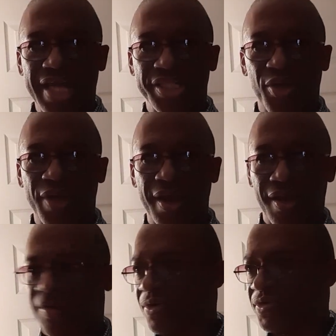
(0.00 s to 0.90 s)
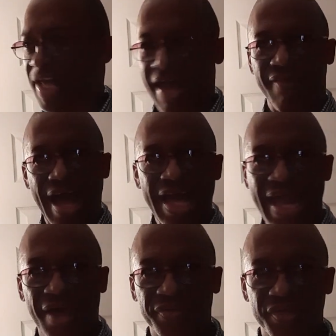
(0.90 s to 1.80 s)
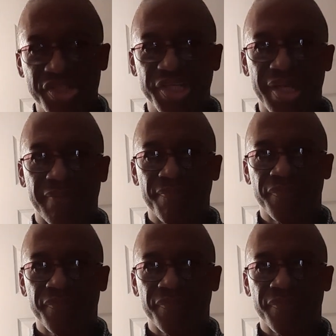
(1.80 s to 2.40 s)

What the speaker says: Joe characters to have hideouts and shit.